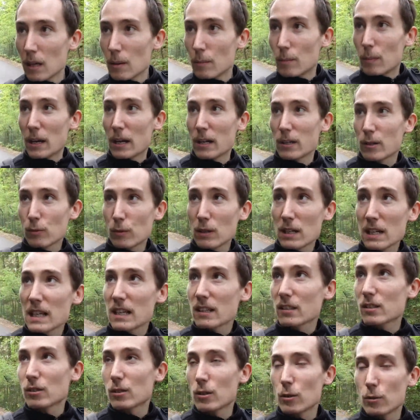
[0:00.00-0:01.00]
But it's really
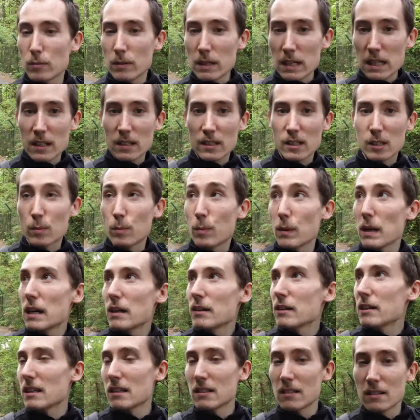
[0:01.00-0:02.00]
a surreal
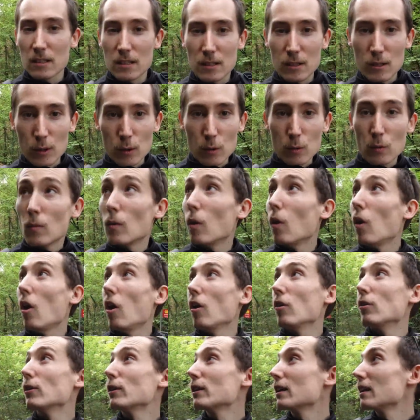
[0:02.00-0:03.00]
experience to...
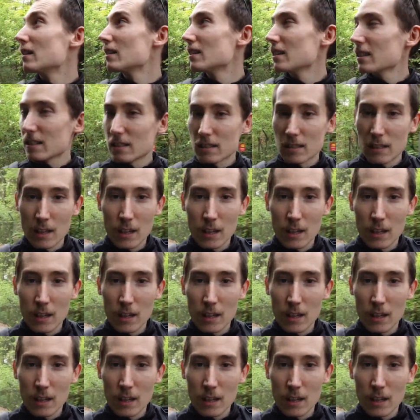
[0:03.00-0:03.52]
Oh, look at this.